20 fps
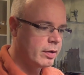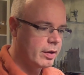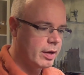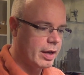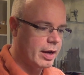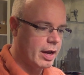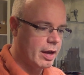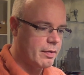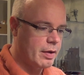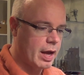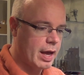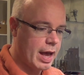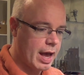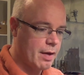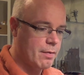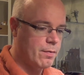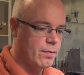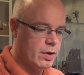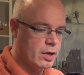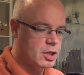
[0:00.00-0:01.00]
and I
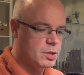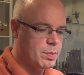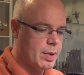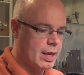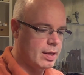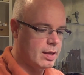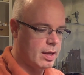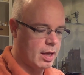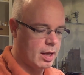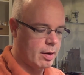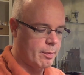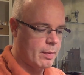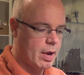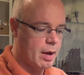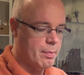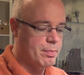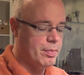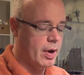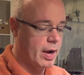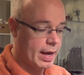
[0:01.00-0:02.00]
have finished painting and I'm
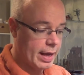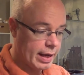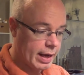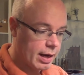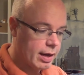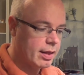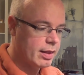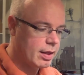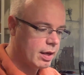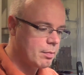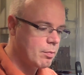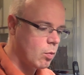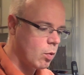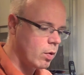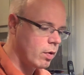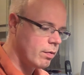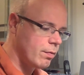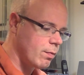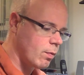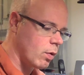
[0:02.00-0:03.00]
not buying anything
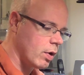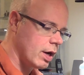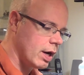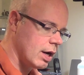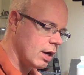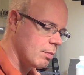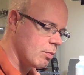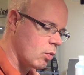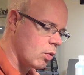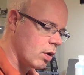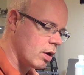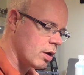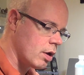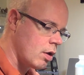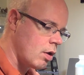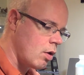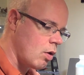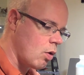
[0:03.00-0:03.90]
more for it anymore,